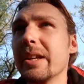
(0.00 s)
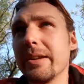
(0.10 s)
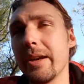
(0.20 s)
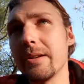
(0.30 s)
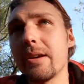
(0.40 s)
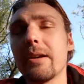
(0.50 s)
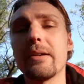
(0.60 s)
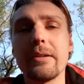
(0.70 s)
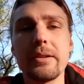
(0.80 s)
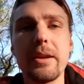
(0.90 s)
in
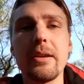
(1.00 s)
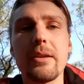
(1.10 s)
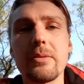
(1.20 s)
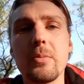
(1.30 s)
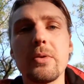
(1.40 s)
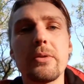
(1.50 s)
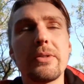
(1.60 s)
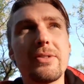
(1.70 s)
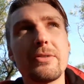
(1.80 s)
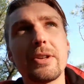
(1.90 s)
Kenya Kenya is more
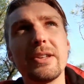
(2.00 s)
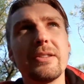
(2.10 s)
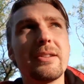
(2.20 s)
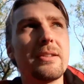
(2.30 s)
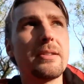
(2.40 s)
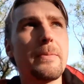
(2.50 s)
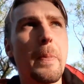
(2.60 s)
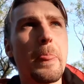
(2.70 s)
strict in